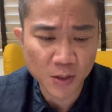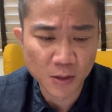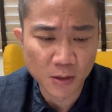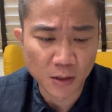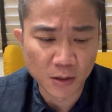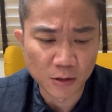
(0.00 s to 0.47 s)

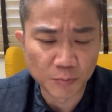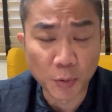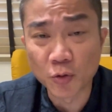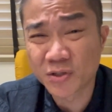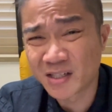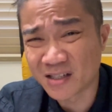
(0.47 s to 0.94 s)

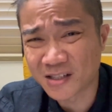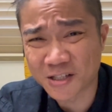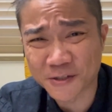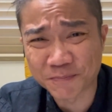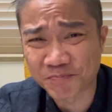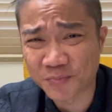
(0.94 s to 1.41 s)

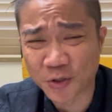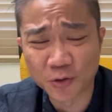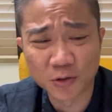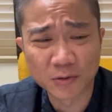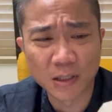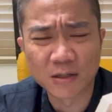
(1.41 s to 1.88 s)
post-its, you
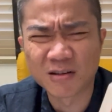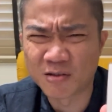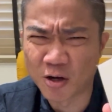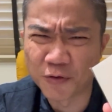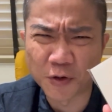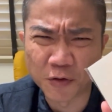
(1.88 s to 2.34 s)
know,
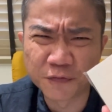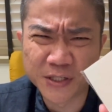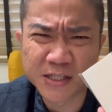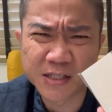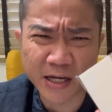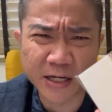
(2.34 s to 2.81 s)
of
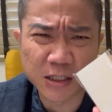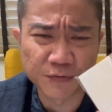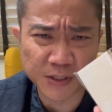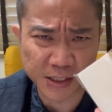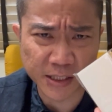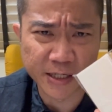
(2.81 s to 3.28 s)
this kind of
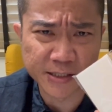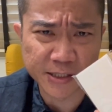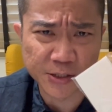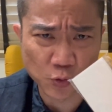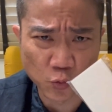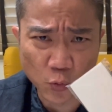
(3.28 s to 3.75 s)
a size
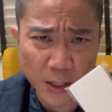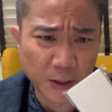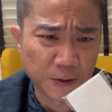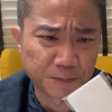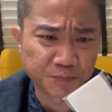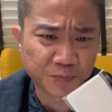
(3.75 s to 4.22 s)
as
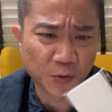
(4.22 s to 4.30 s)
well.